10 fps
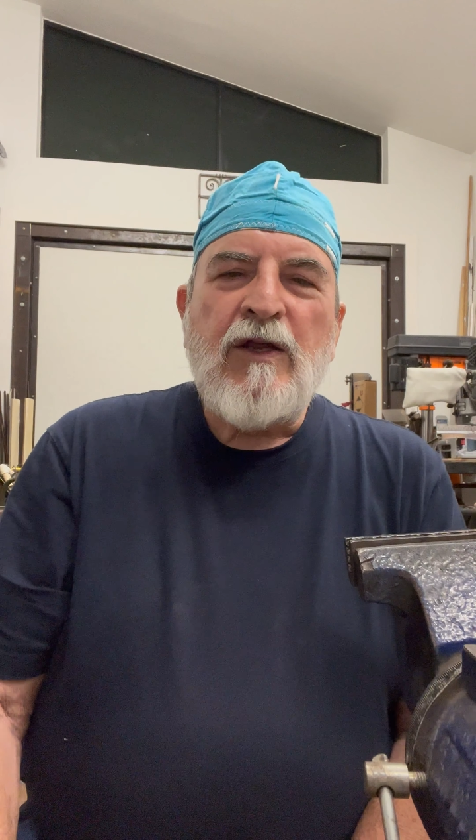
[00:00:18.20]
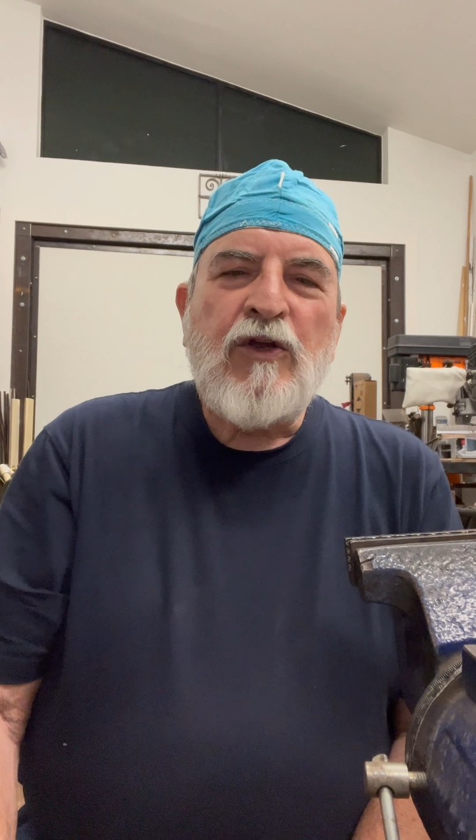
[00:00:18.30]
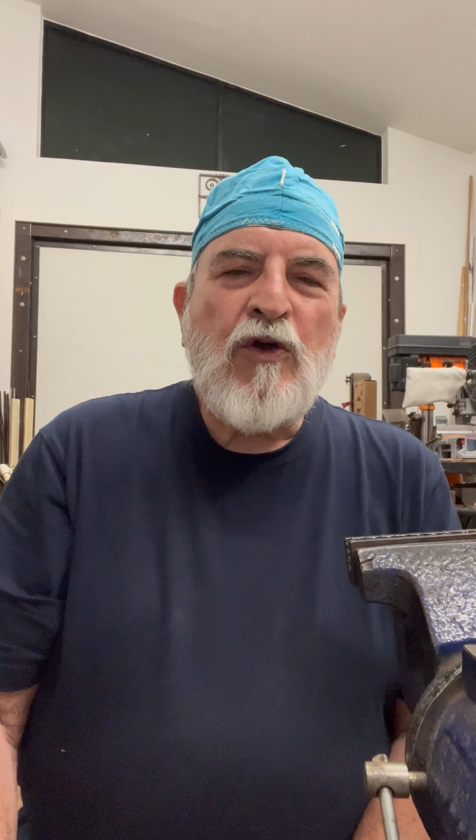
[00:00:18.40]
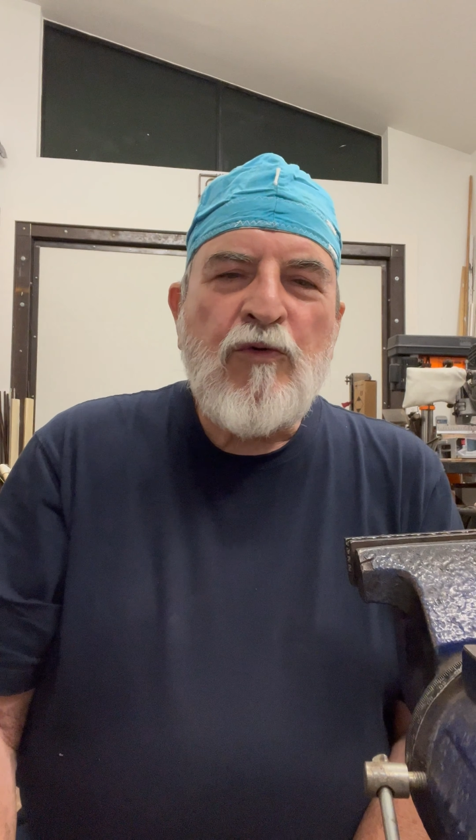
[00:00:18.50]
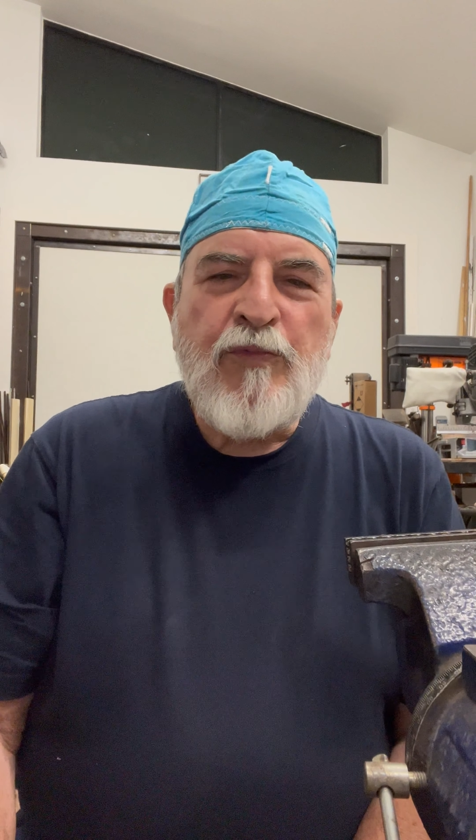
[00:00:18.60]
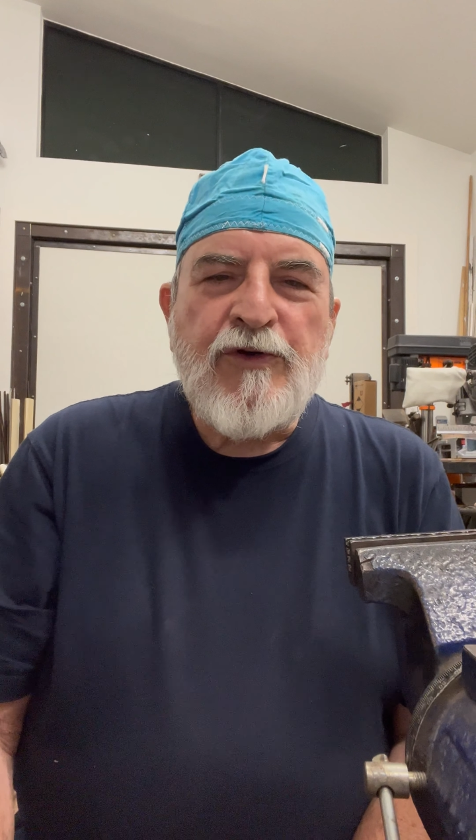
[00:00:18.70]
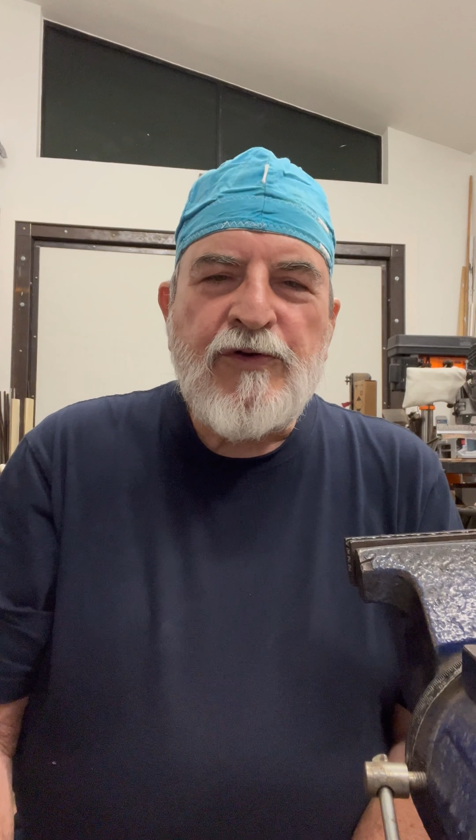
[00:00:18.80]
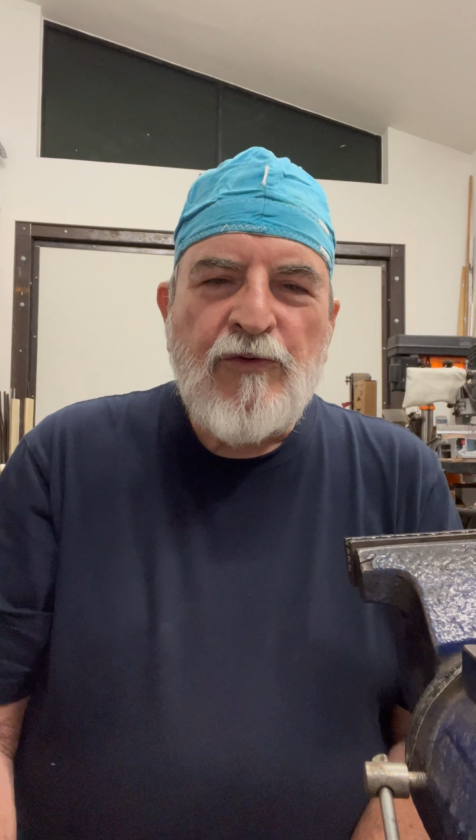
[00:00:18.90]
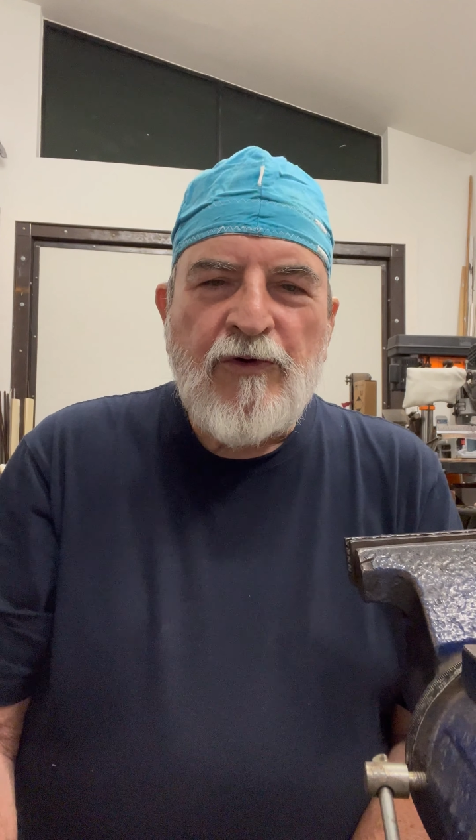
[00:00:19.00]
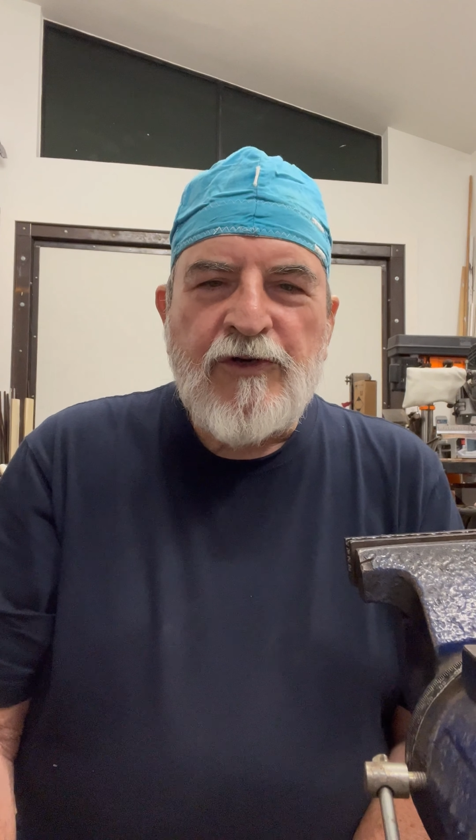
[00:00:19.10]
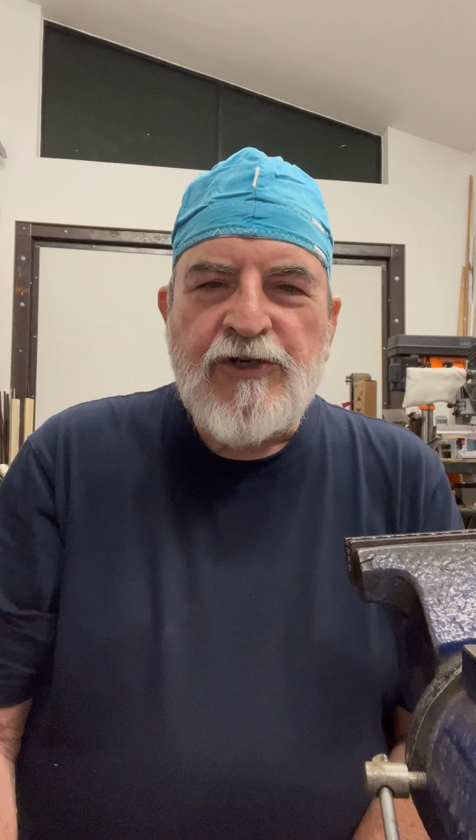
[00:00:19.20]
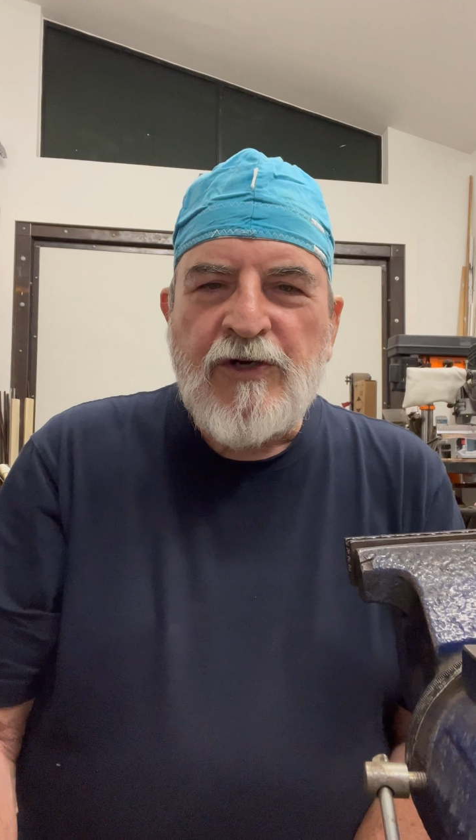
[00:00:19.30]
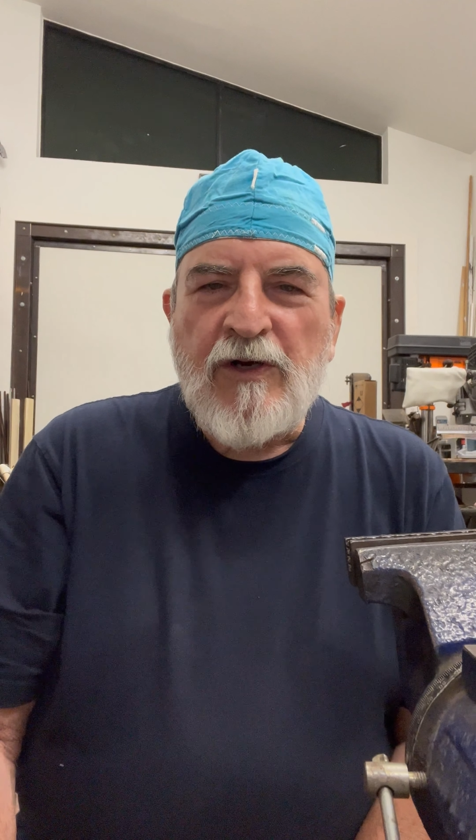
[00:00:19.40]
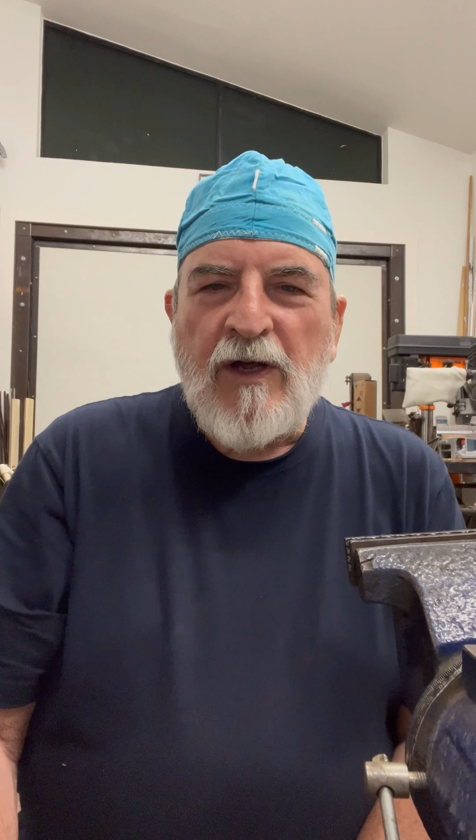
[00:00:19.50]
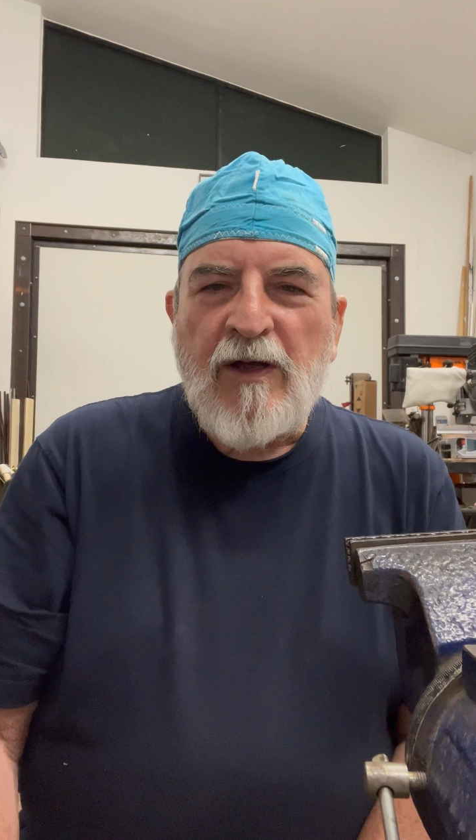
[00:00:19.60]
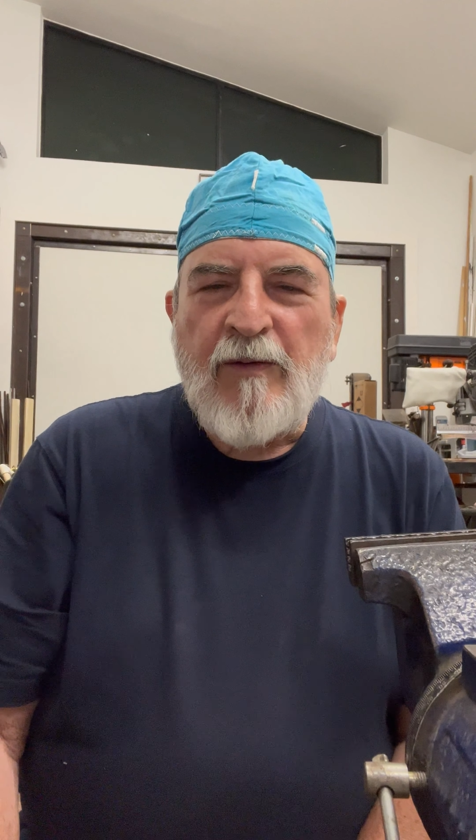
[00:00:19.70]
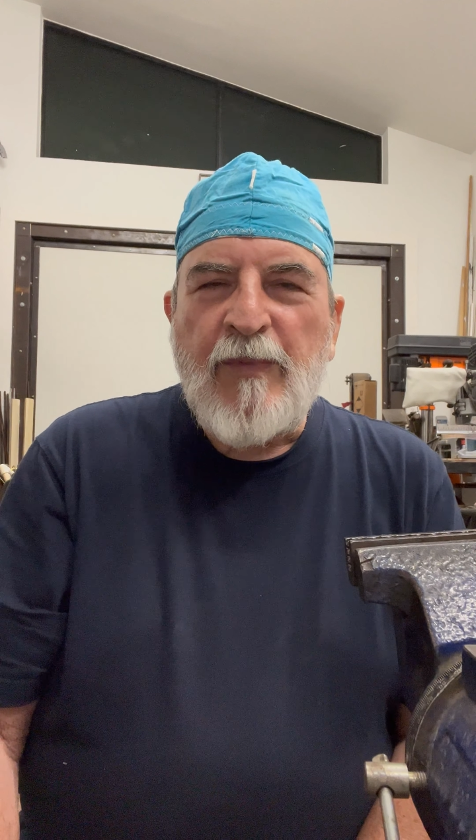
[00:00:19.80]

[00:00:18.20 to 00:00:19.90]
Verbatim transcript: Cobra torch uh,